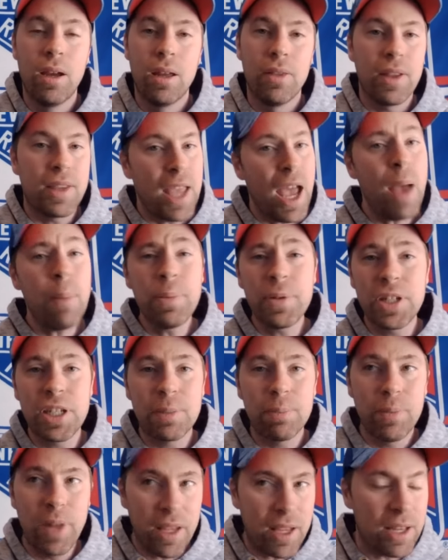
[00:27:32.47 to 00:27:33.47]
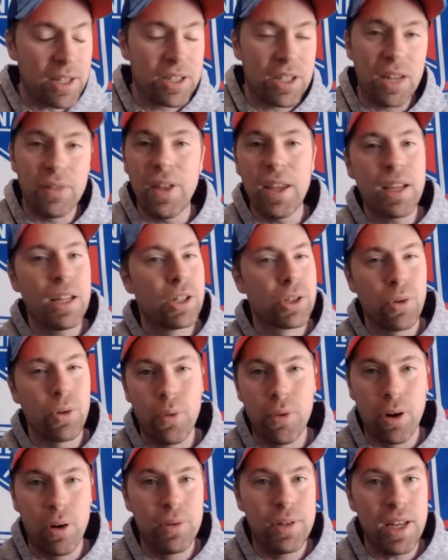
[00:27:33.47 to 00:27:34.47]
The Caps, like I said, they control
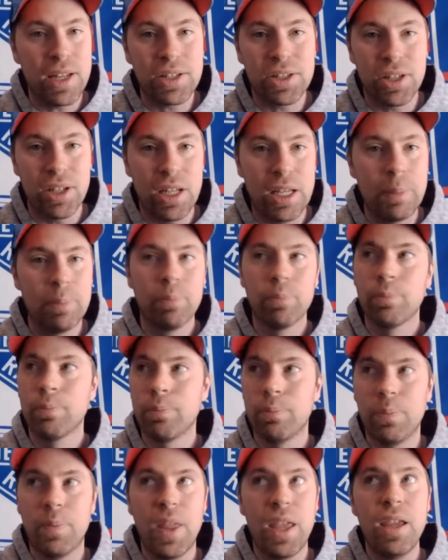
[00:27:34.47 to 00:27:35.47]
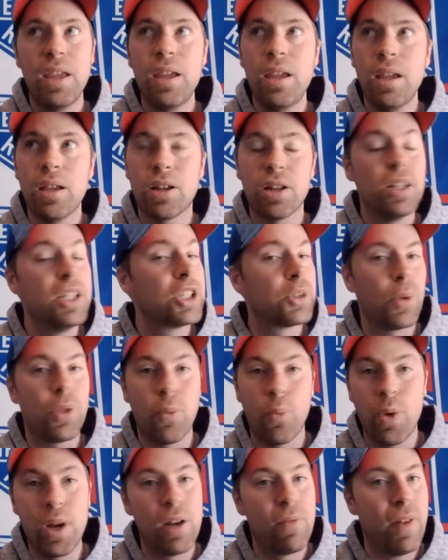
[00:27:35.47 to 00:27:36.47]
their own destiny. They clinch with a
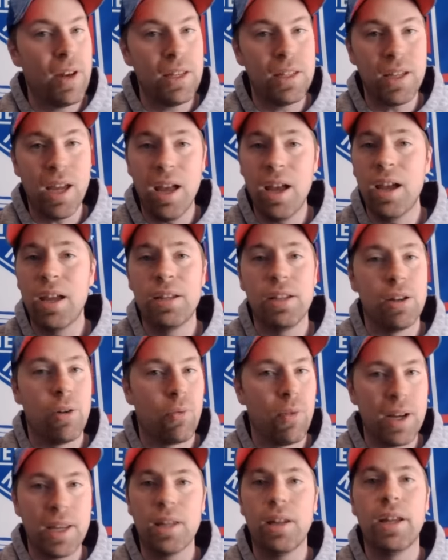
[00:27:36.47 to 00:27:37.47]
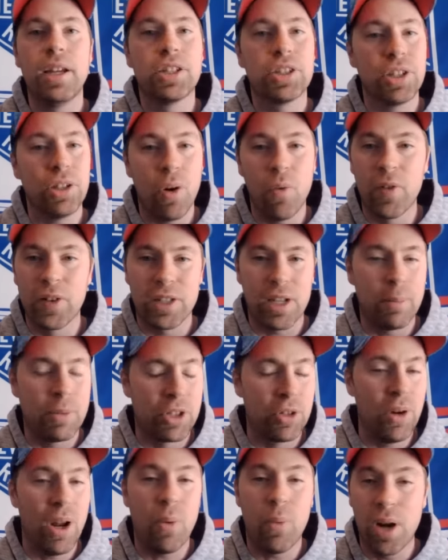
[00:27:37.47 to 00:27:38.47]
win of any kind, you know, regulation, overtime,
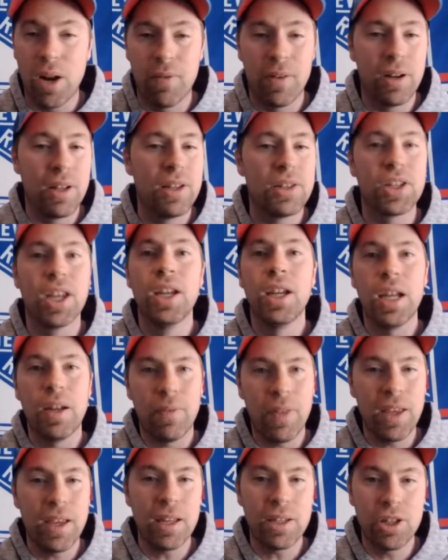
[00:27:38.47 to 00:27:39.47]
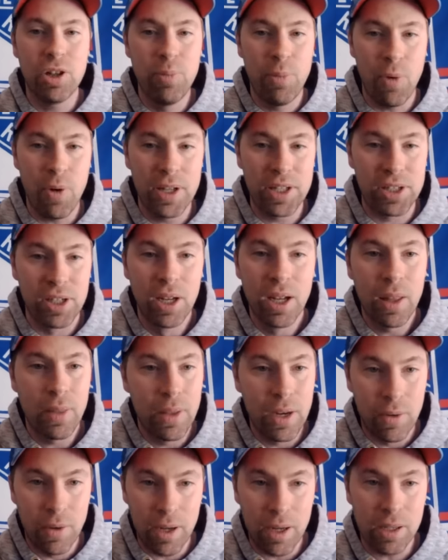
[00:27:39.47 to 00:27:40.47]
shootout, whatever it is. If they get 2 points,
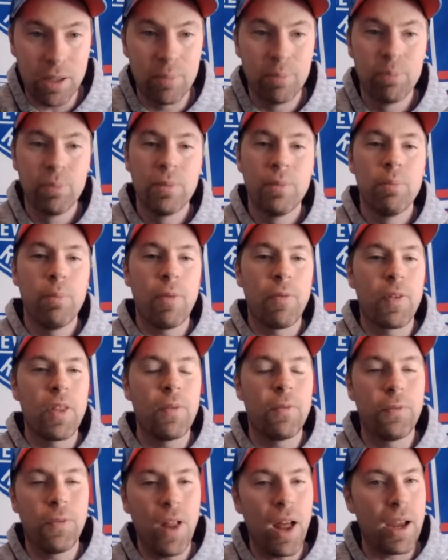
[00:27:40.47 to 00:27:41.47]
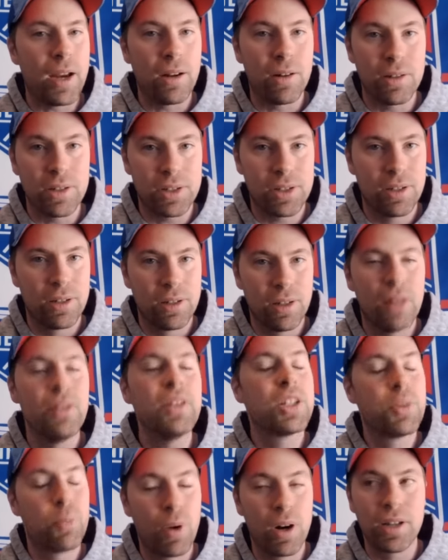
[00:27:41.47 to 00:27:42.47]
they're in. But for the Flyers, and this
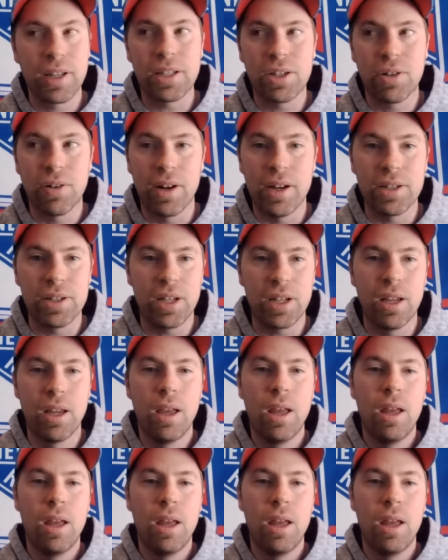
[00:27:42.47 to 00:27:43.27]
is where it gets crazy,